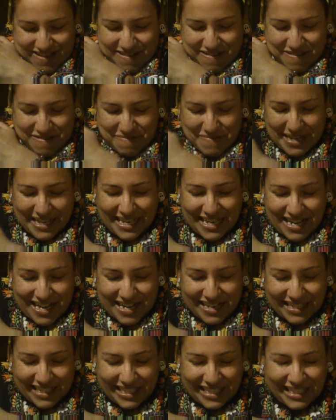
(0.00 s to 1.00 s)
Oh my
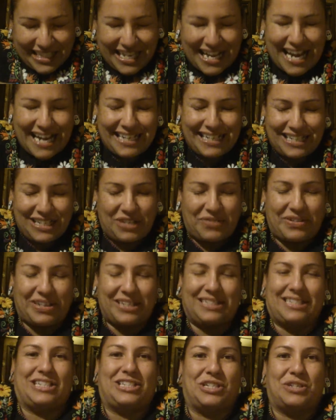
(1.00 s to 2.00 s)
gosh, I just
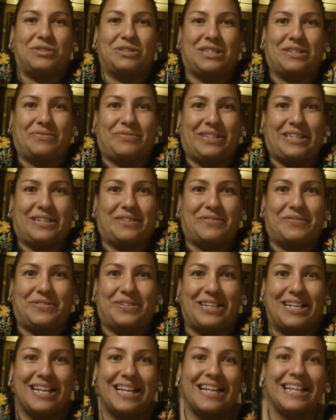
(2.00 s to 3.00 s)
felt a jolt of
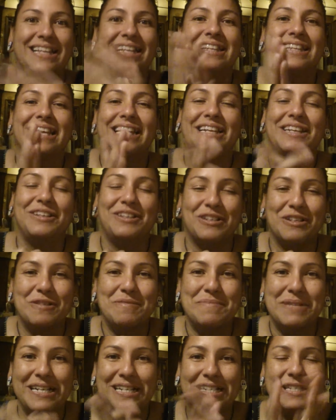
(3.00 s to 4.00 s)
love. Thank you
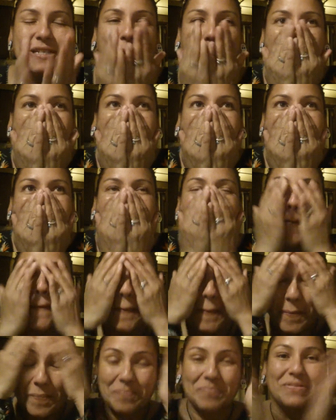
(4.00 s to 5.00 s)
so much.
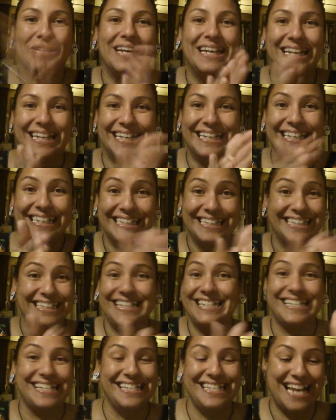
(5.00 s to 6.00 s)

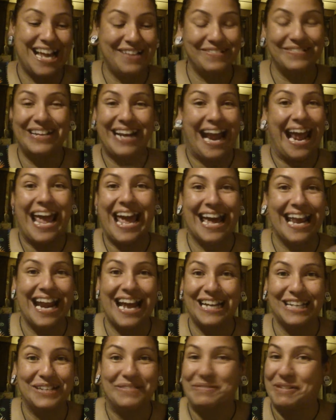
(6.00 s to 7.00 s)
This is not what I had
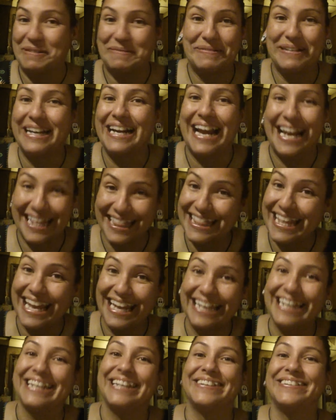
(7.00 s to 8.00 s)
asked for, but I
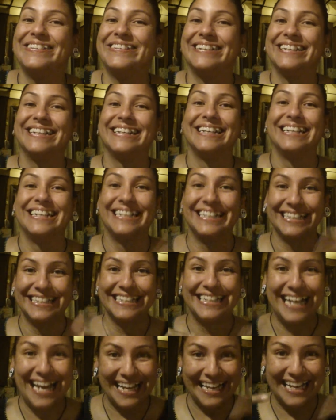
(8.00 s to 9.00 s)
thank you.
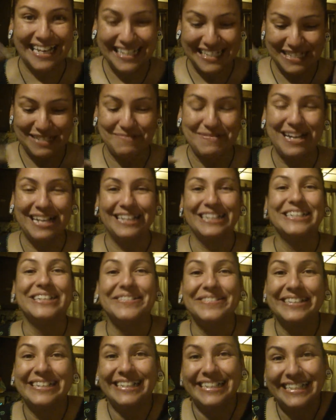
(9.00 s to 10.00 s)
I got a smile oh
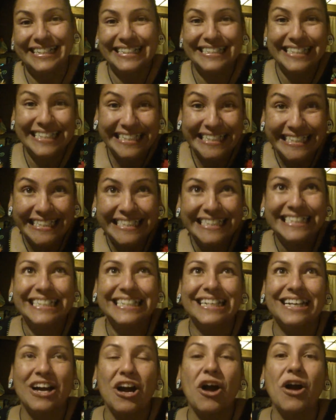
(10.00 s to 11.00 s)
going on.
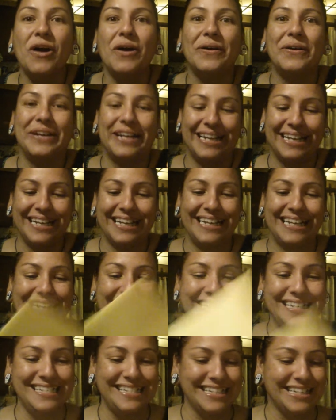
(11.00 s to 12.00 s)
Oh,
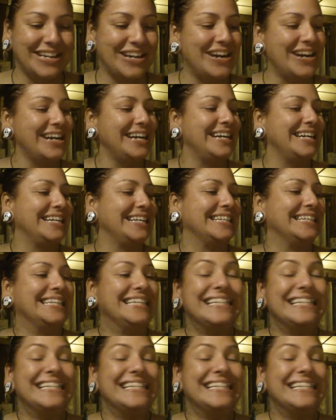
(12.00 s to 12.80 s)
here's a card.